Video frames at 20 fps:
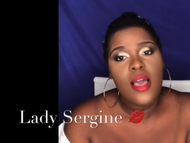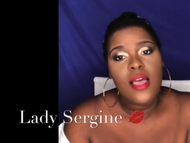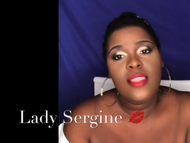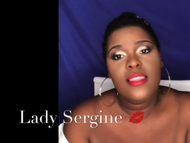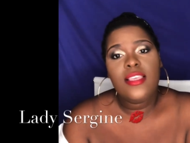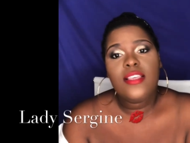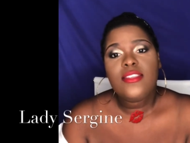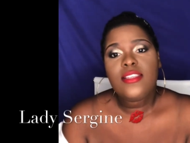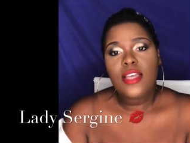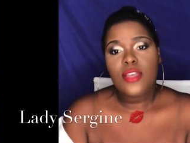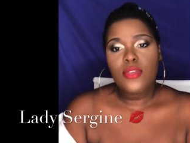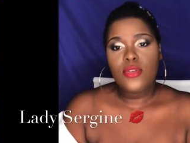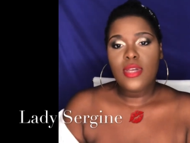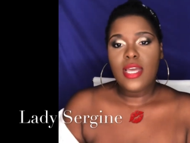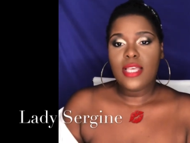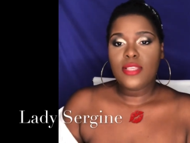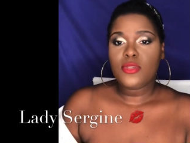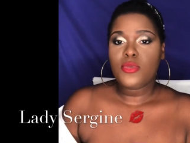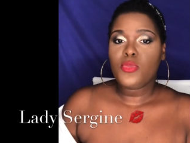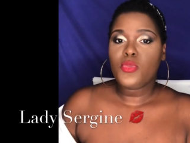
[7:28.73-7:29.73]
things that you
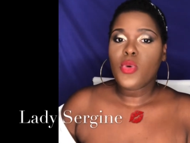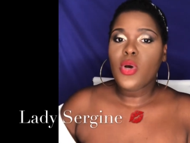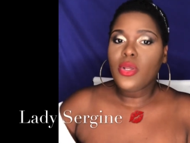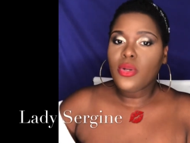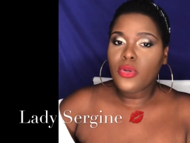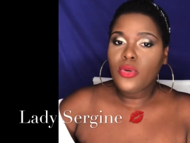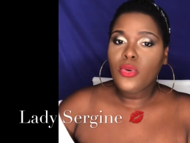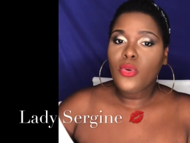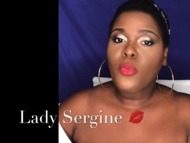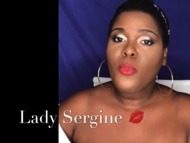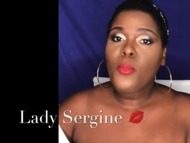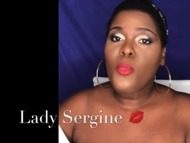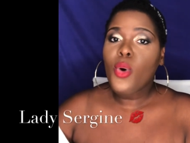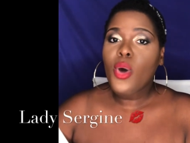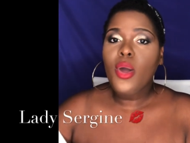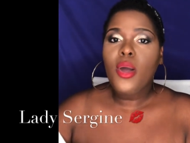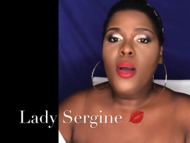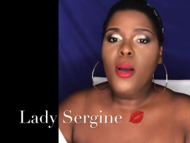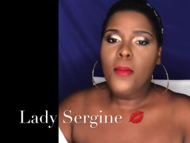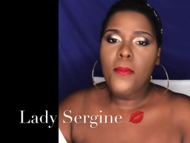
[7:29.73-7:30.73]
guys want to know
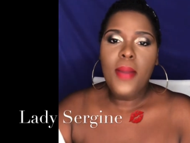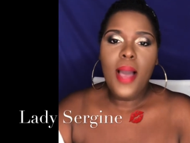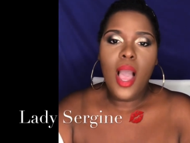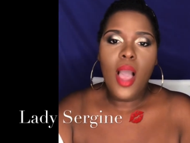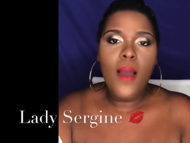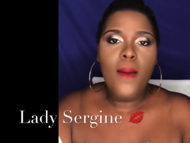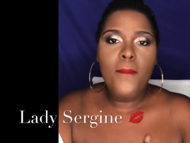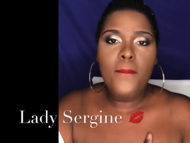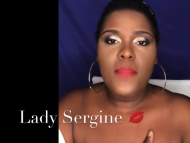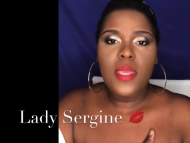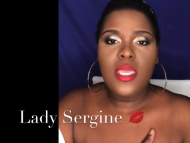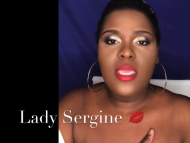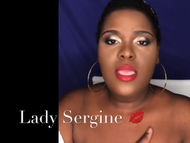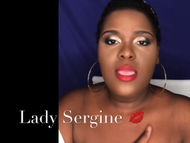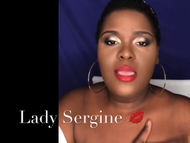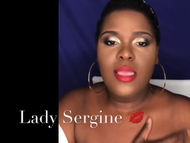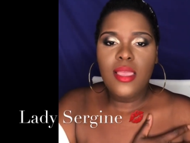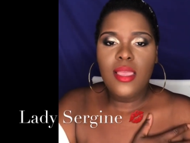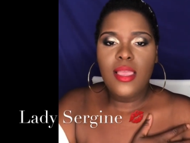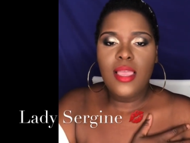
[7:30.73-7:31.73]
more about
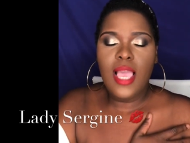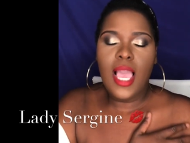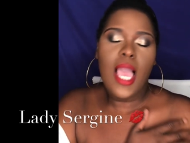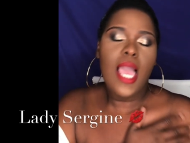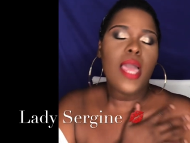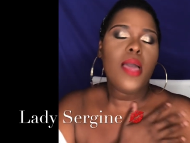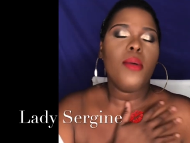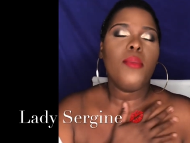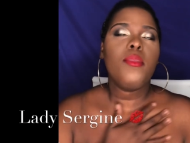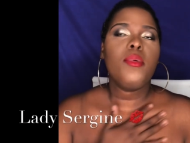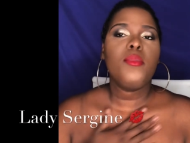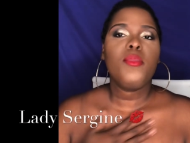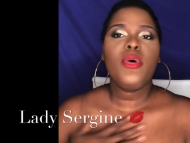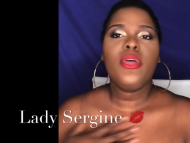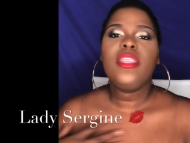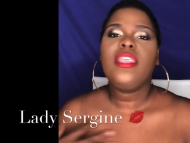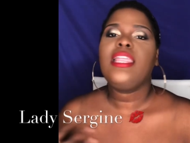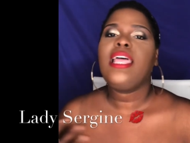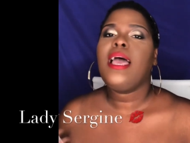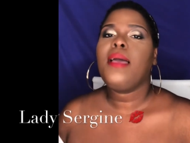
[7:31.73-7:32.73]
me. I'll be more
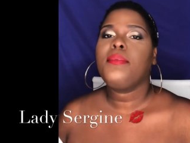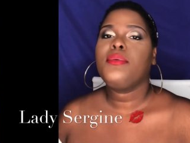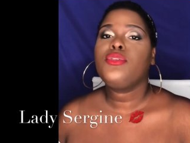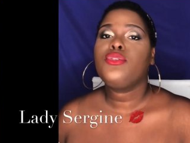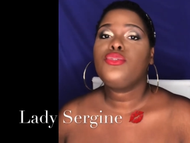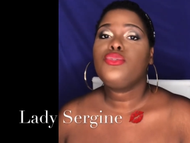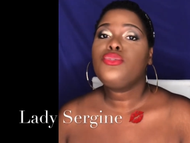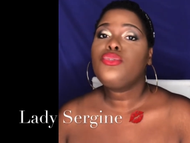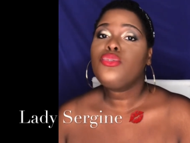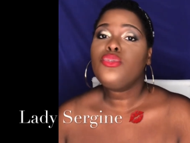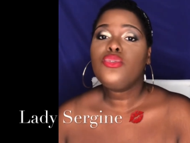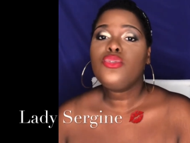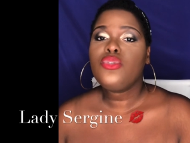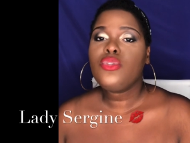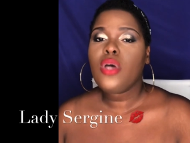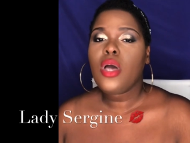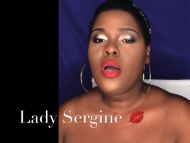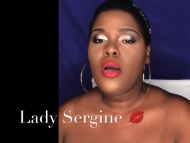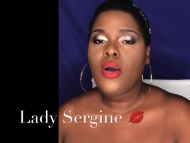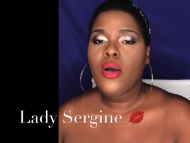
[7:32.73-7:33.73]
than happy to do
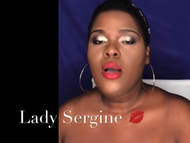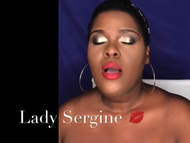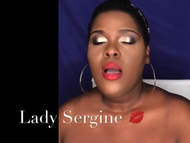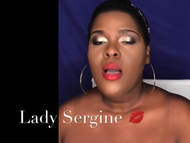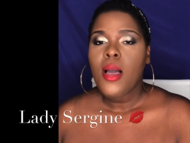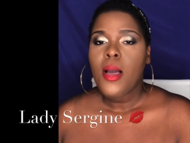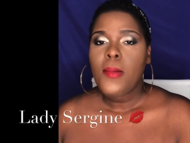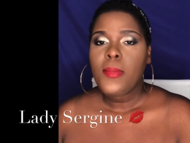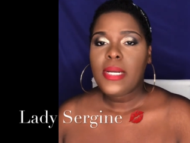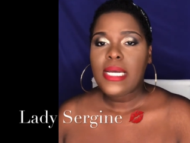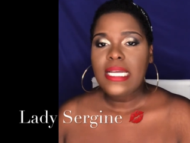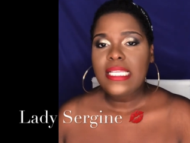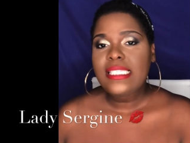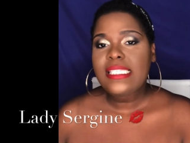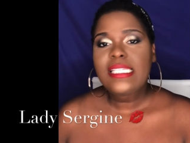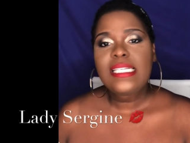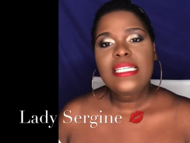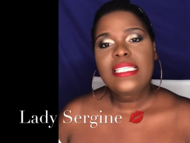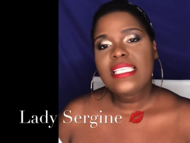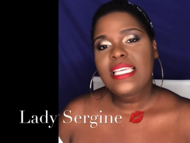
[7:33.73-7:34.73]
so. But
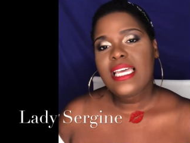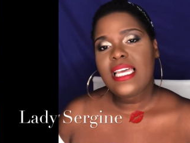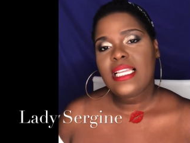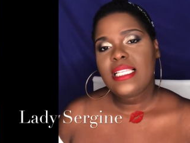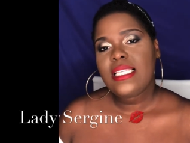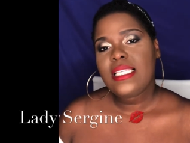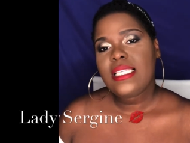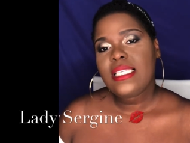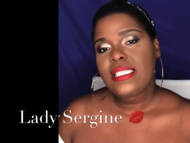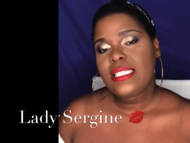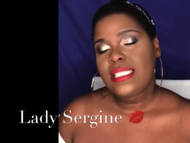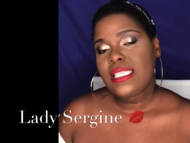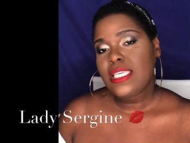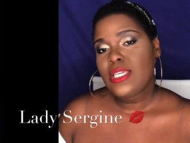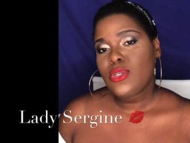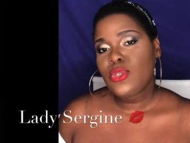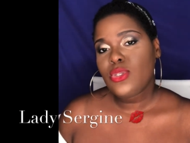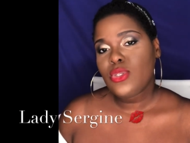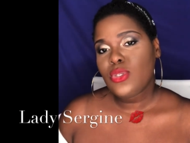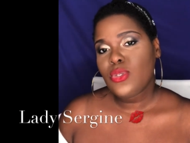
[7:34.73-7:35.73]
until then, see
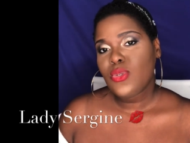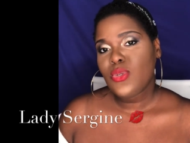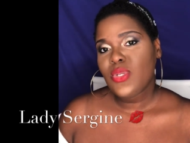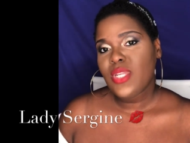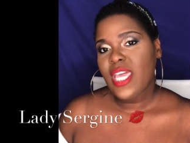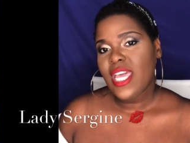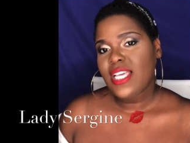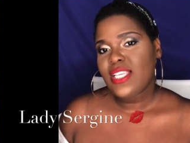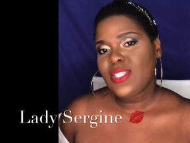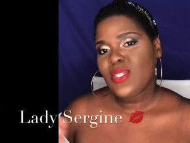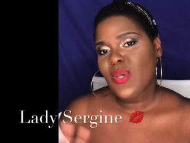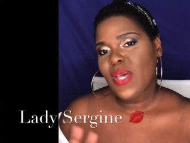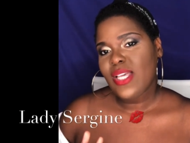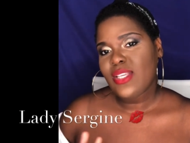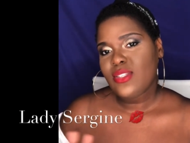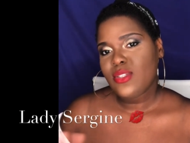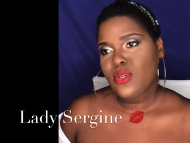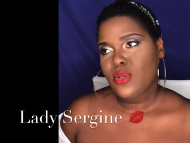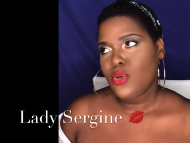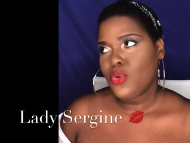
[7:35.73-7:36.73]
you soon.
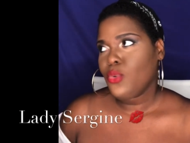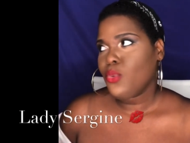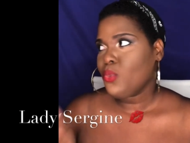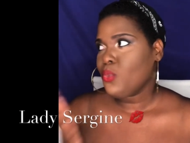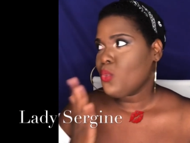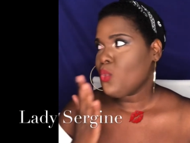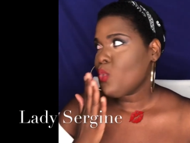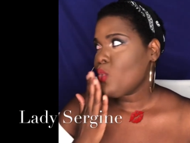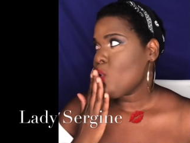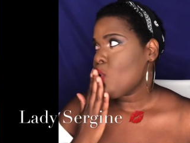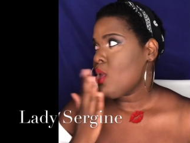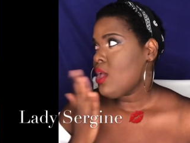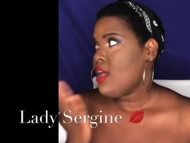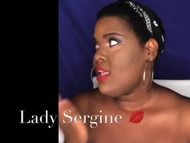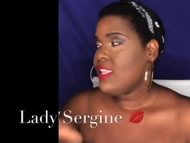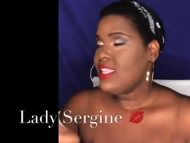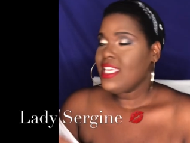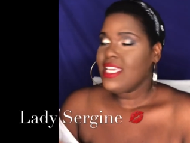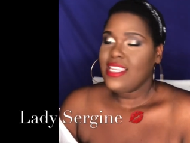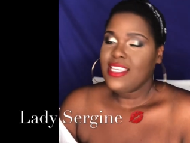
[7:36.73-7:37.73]
XOXO,
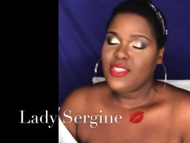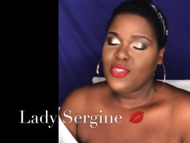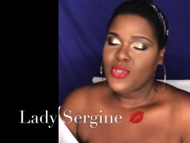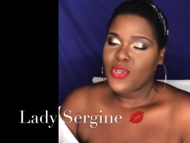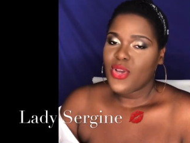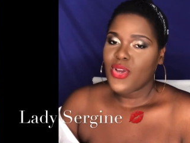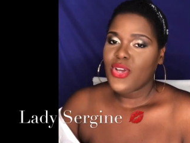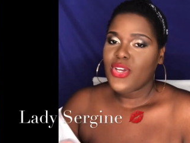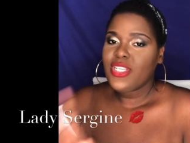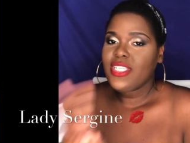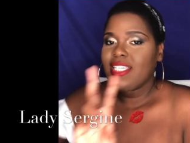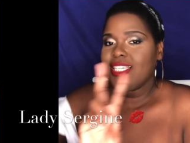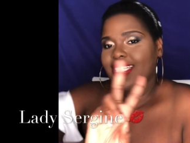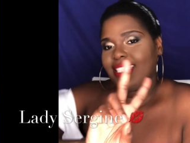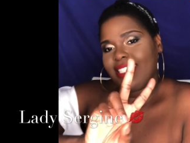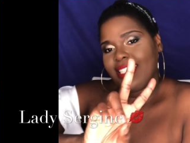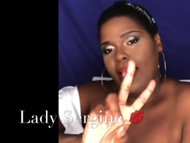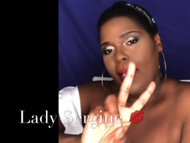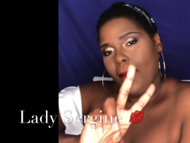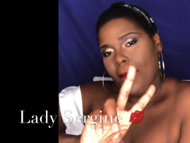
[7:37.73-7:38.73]
Lady Surge,
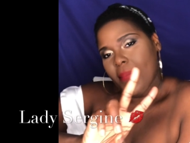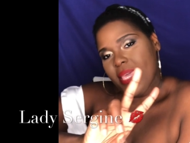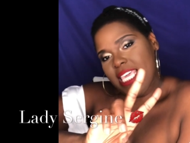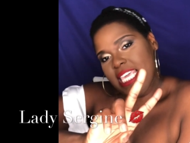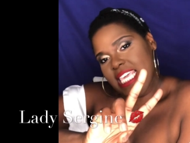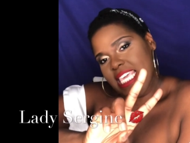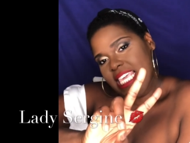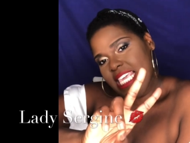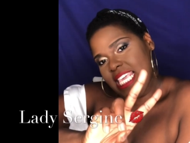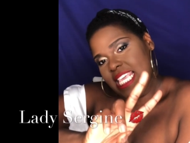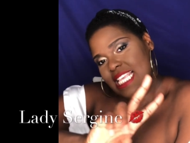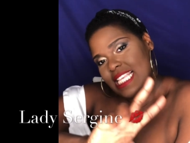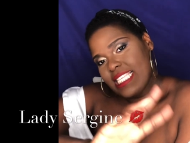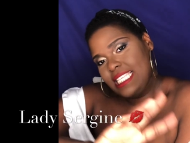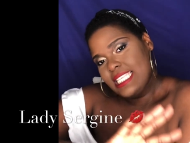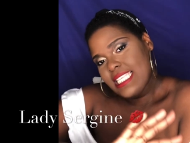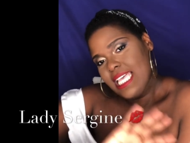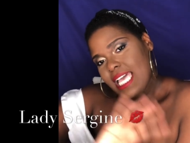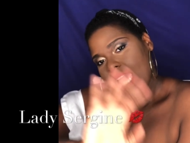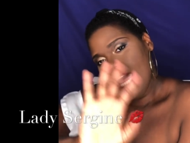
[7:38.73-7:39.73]

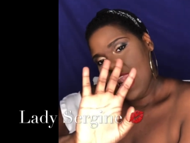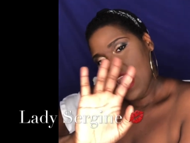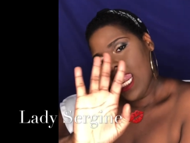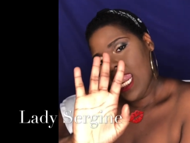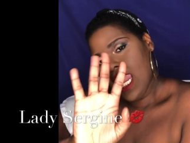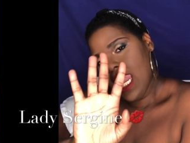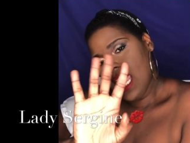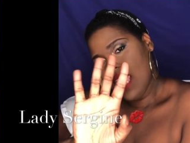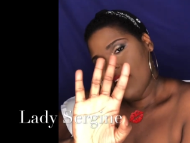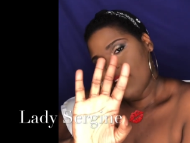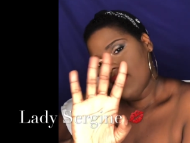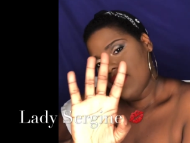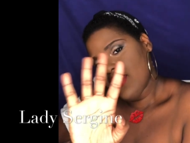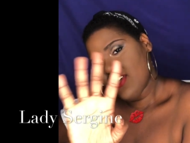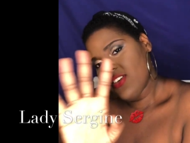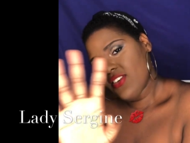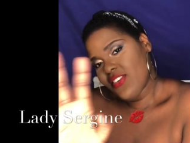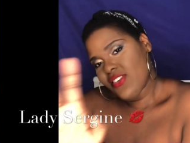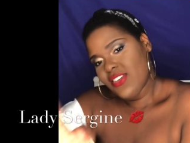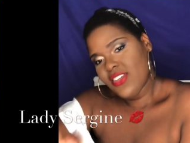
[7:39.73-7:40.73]
peace, love
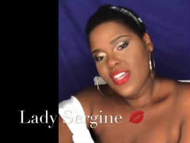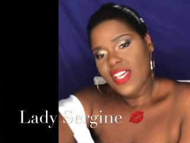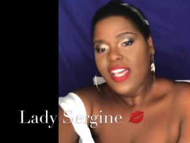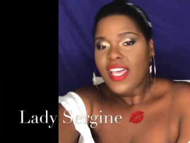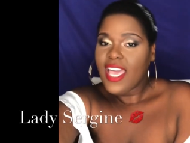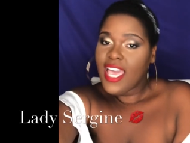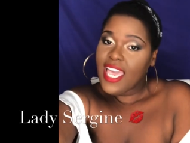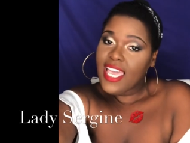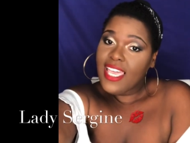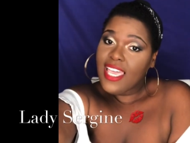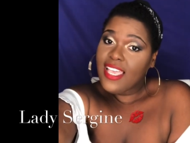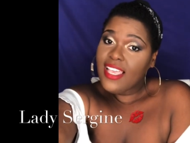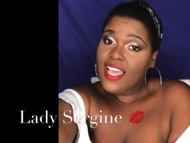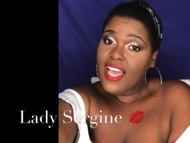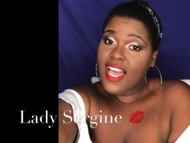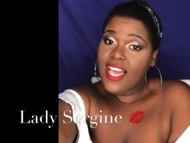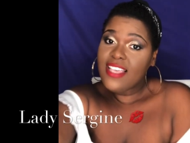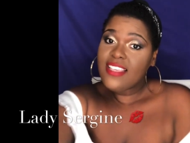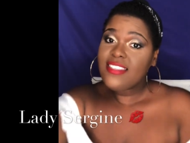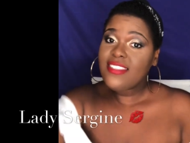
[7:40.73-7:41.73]
you. Again,
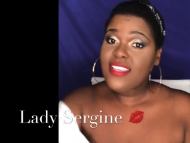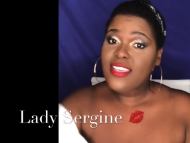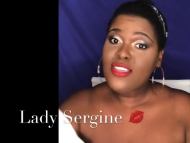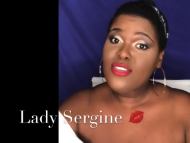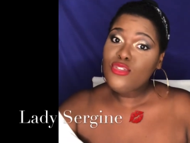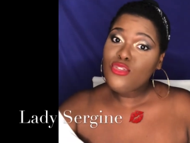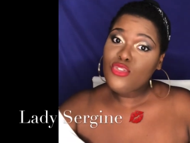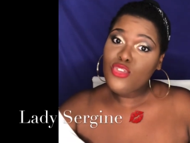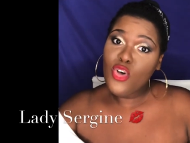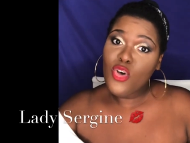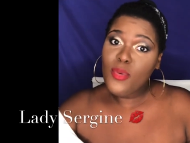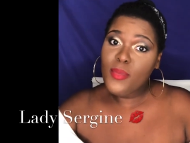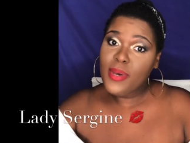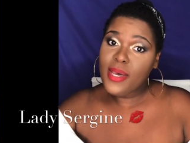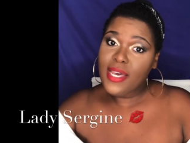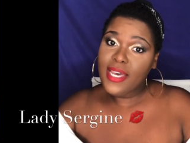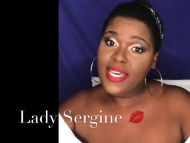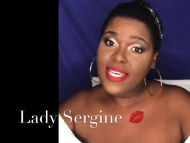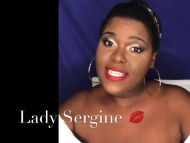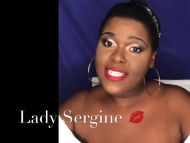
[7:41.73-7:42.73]
guys, thank you so
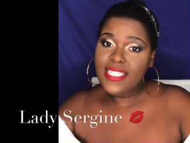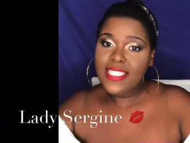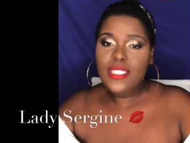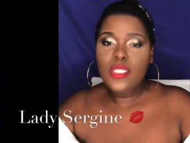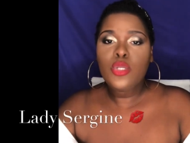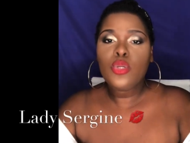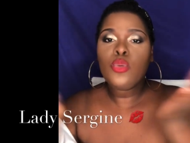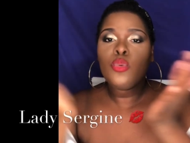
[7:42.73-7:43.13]
much.